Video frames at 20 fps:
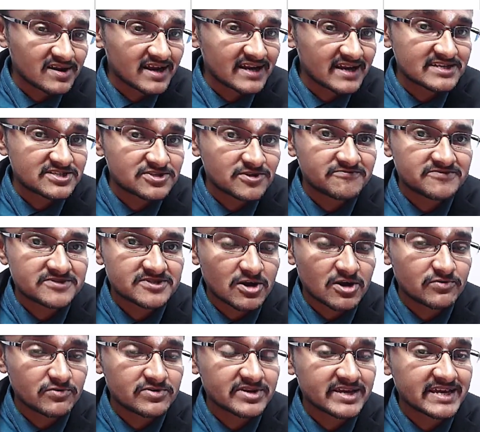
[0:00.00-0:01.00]
kinds of
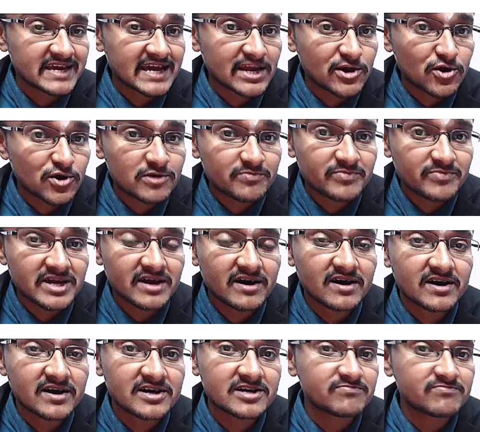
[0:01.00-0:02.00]
sound cannot be
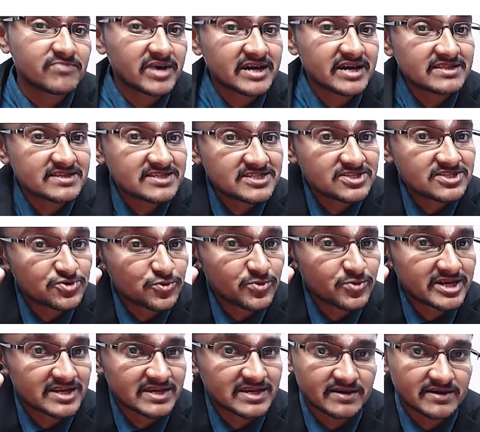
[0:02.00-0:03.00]
heard by this
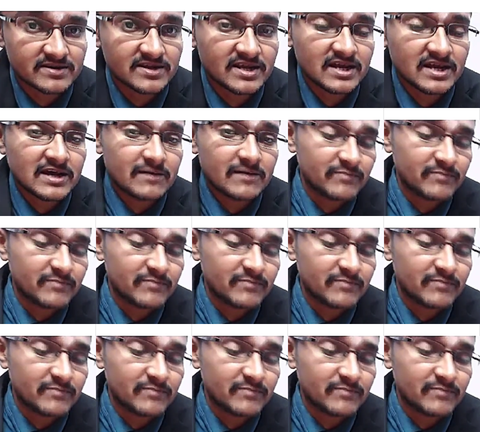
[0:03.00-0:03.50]
human ear,